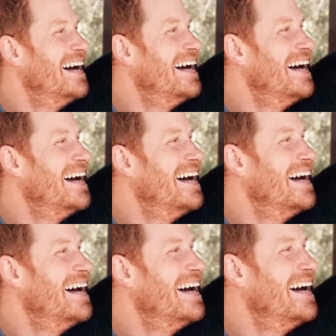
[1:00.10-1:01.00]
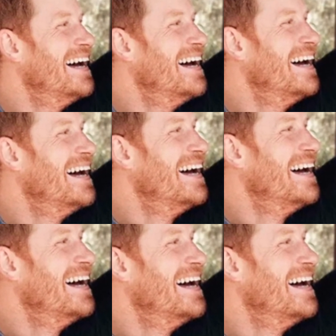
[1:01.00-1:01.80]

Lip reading: (silence)